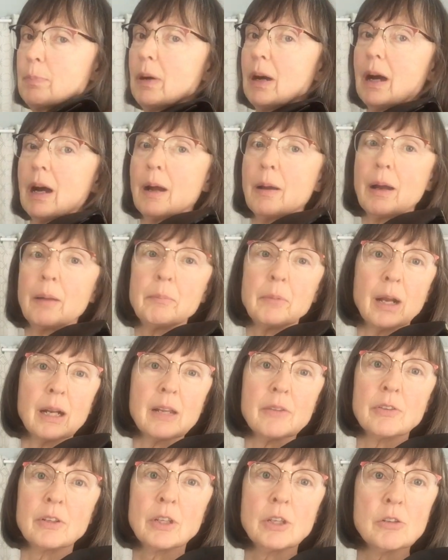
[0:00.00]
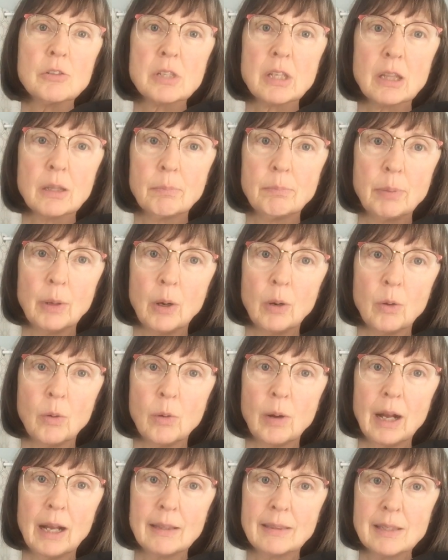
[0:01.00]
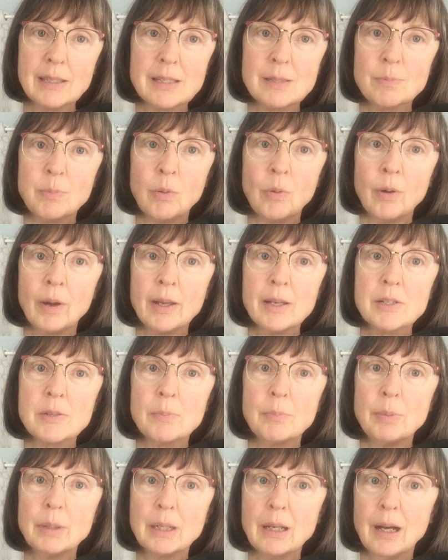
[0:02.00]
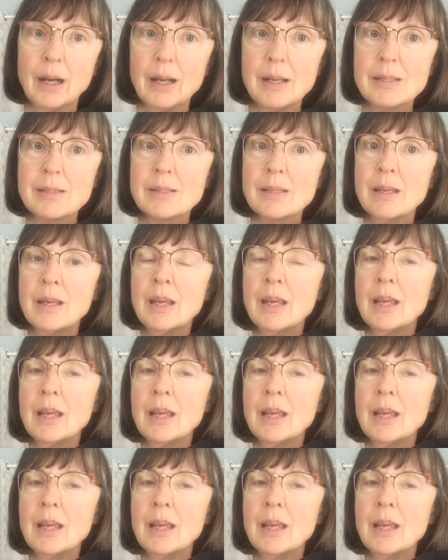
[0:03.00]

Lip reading: I'm not even using the bow at this point, because